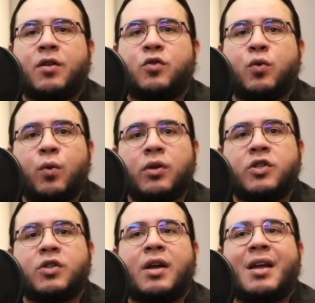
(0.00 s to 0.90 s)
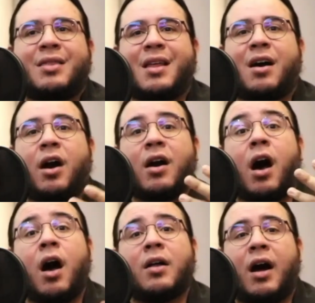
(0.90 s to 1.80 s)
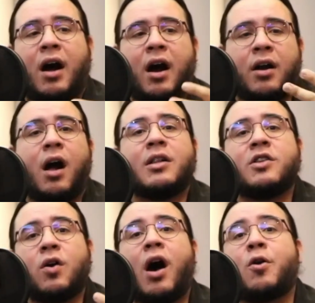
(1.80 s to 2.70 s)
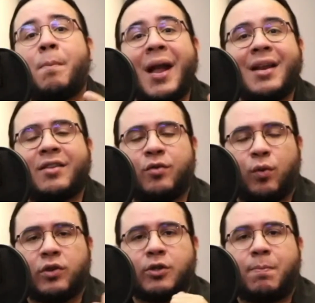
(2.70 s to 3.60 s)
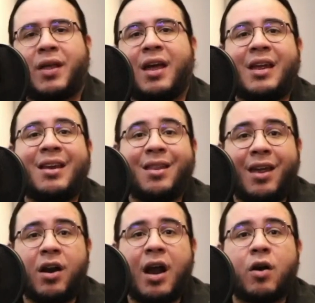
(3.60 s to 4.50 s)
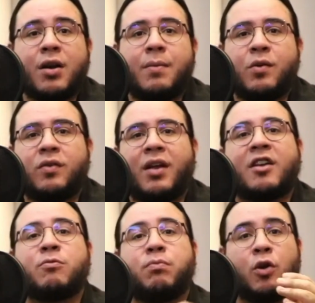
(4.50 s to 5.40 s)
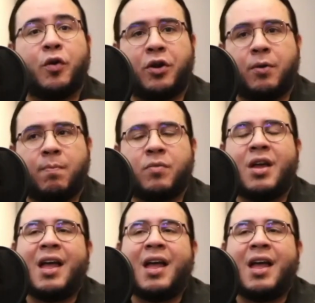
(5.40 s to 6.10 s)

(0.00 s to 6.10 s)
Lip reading: tools that are also automated tools, and in there I'm going to be using Explorium.